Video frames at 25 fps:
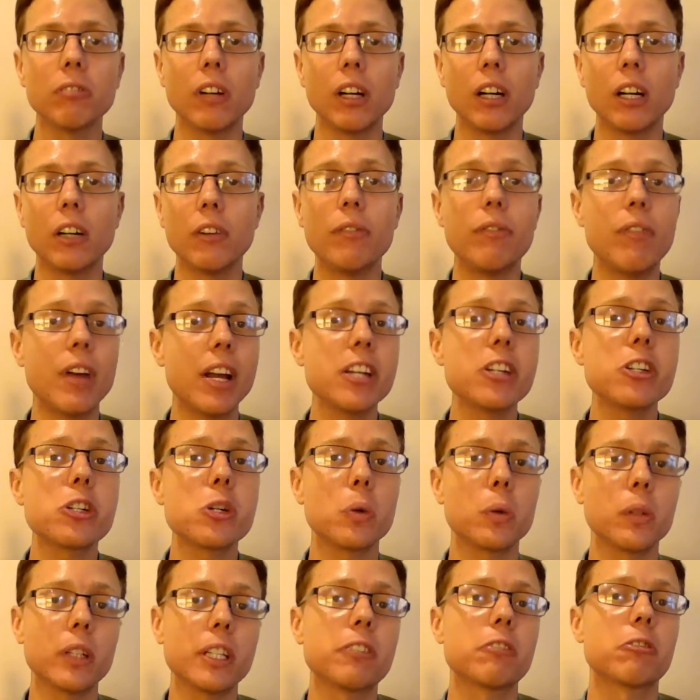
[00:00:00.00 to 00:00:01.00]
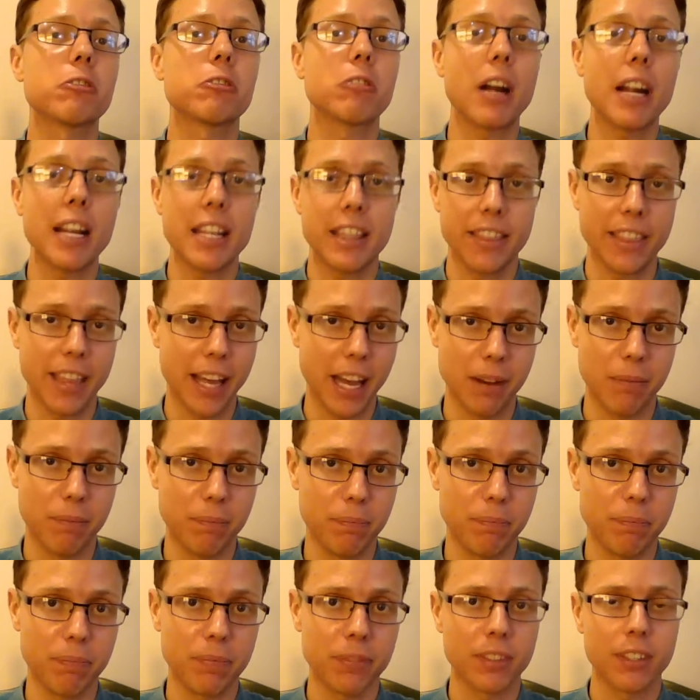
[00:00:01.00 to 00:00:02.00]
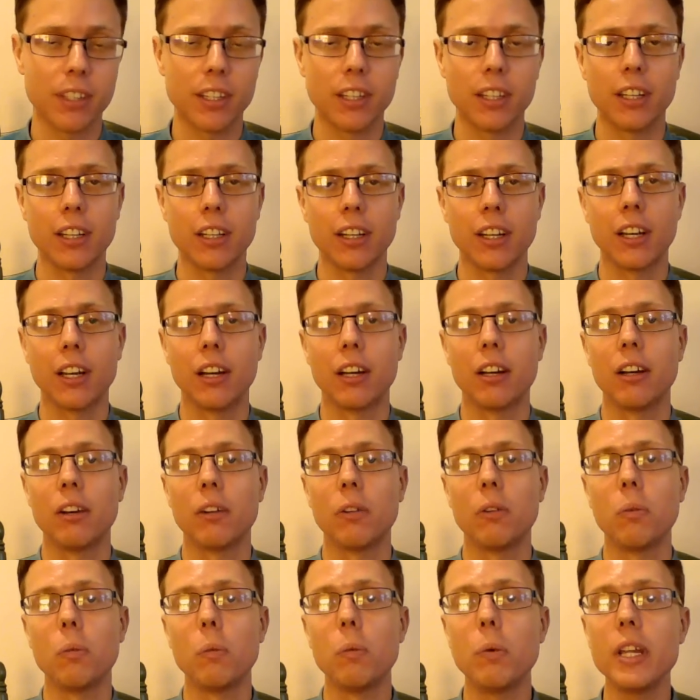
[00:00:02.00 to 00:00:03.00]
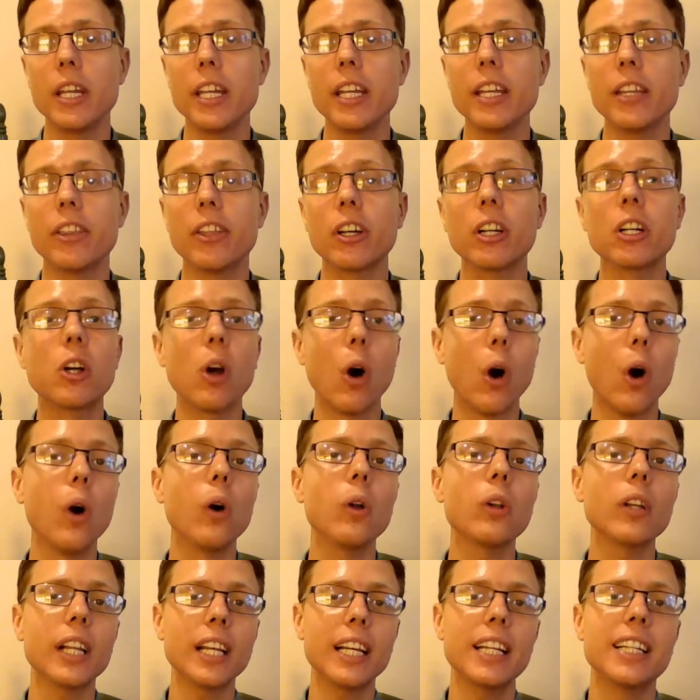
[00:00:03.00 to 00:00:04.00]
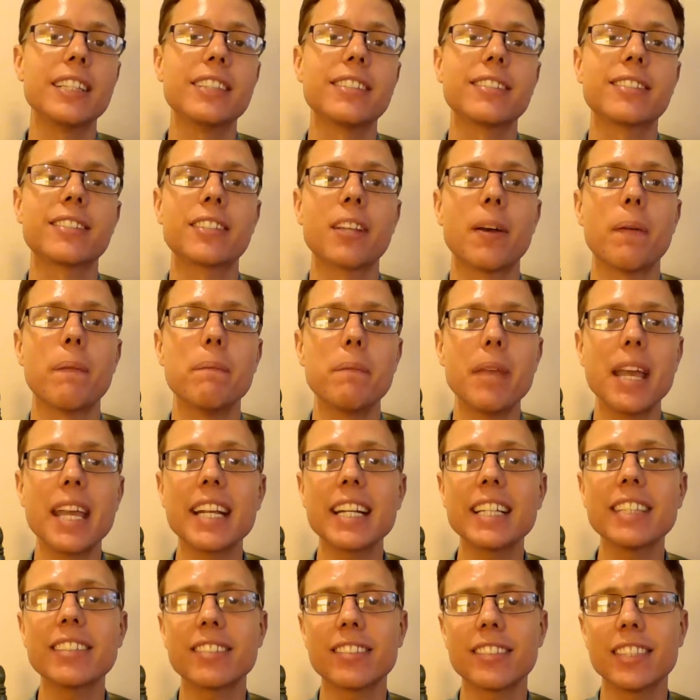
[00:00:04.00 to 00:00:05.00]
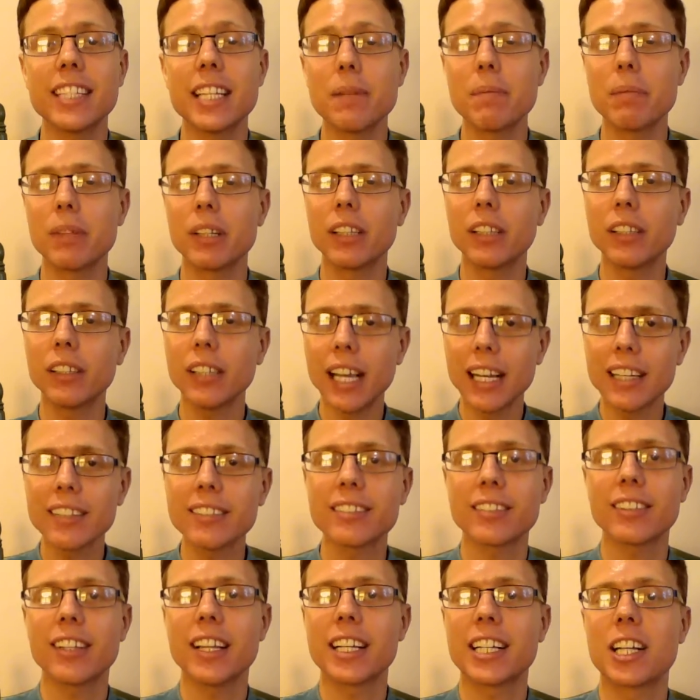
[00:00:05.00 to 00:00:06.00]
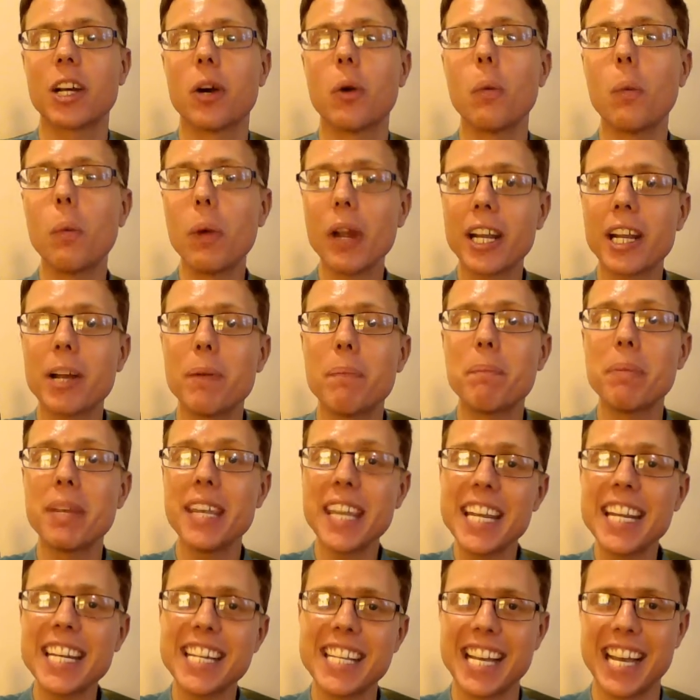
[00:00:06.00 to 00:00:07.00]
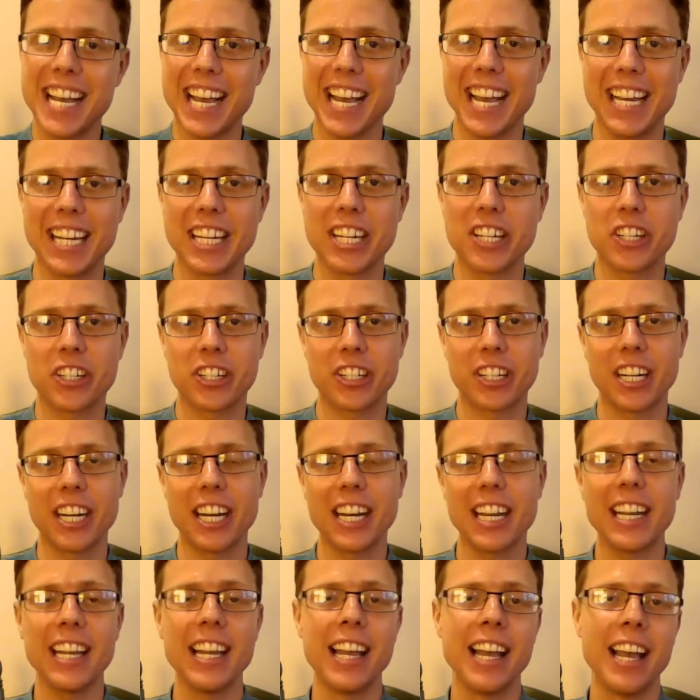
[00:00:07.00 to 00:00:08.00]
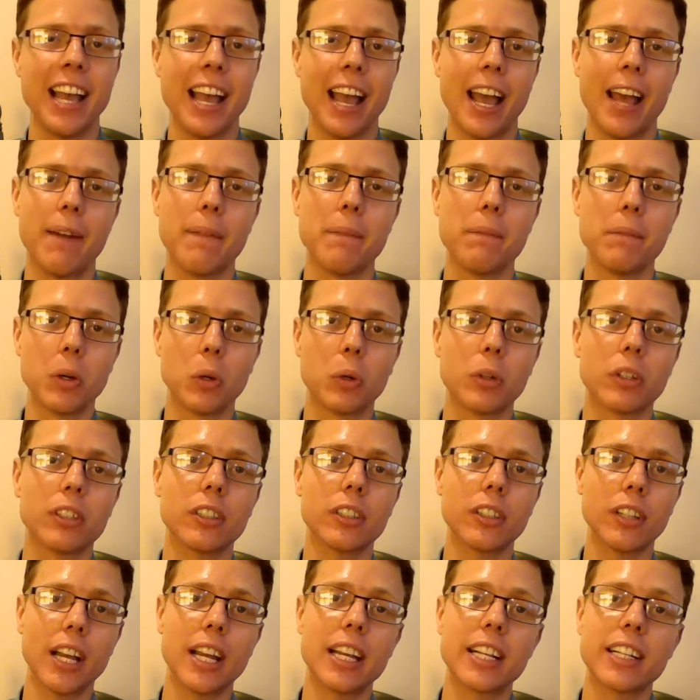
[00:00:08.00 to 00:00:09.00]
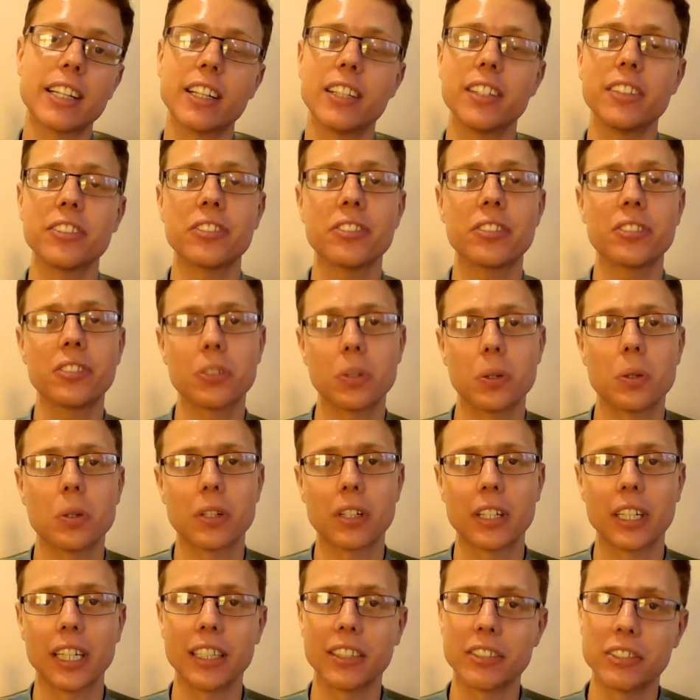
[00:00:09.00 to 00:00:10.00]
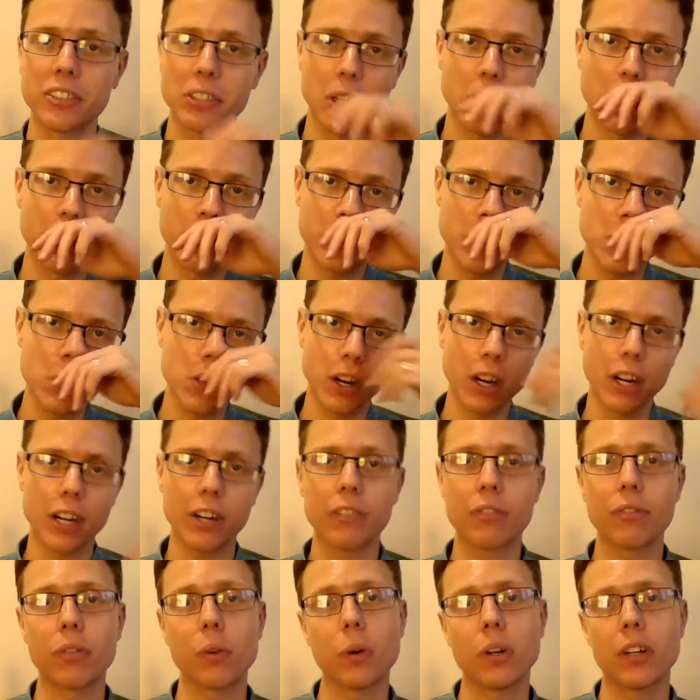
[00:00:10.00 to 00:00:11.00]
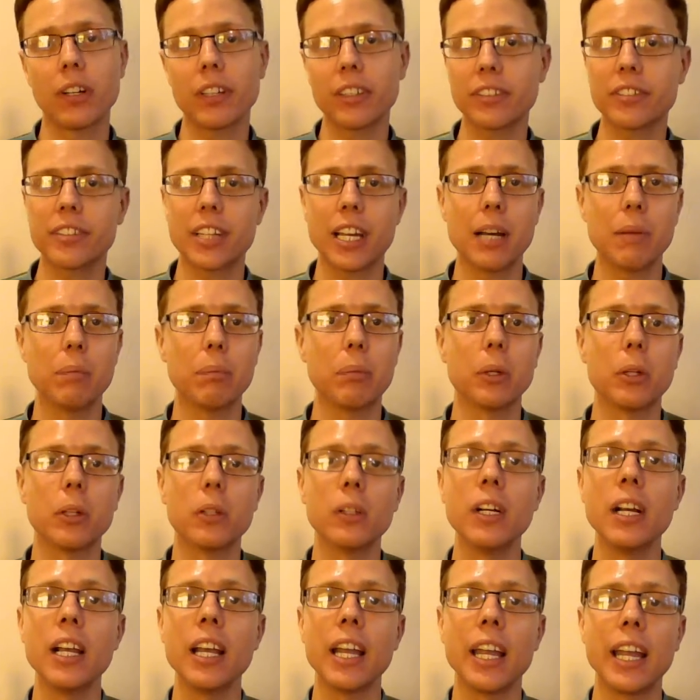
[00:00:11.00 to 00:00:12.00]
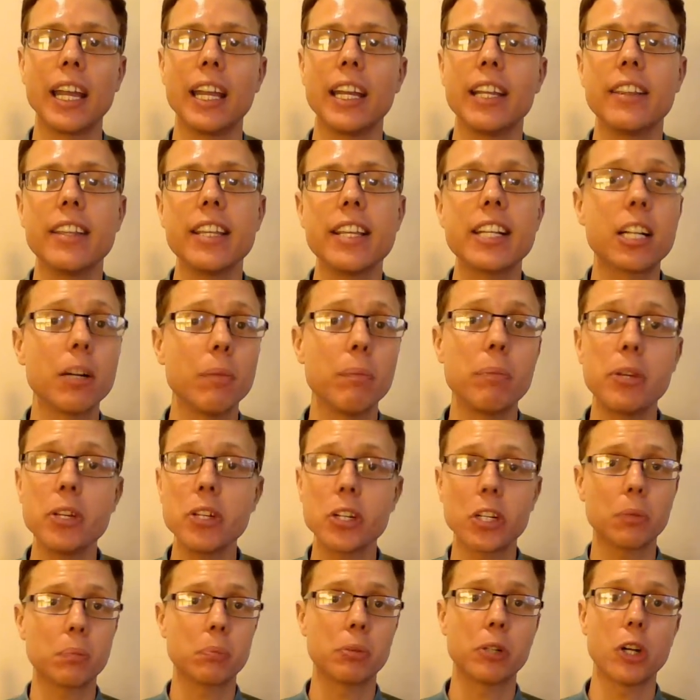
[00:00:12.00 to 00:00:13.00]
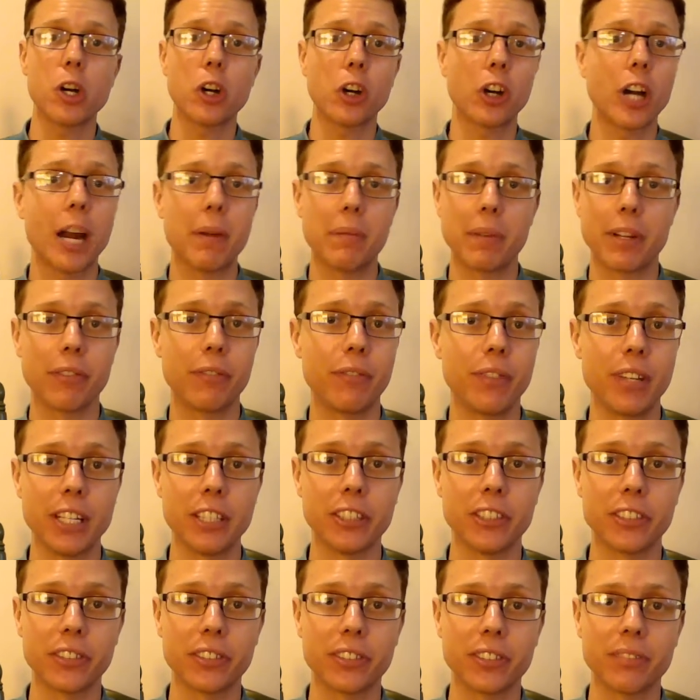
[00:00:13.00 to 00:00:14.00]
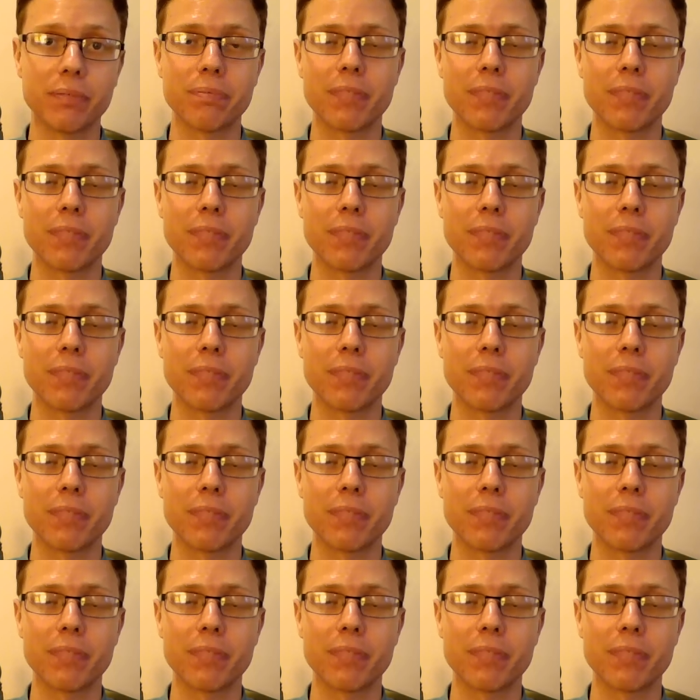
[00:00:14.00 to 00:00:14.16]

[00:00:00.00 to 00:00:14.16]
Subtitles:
eventually write them, the goal is to make it seem less like a Wikipedia entry and more like a story. So if you are, for example, in the computer programming field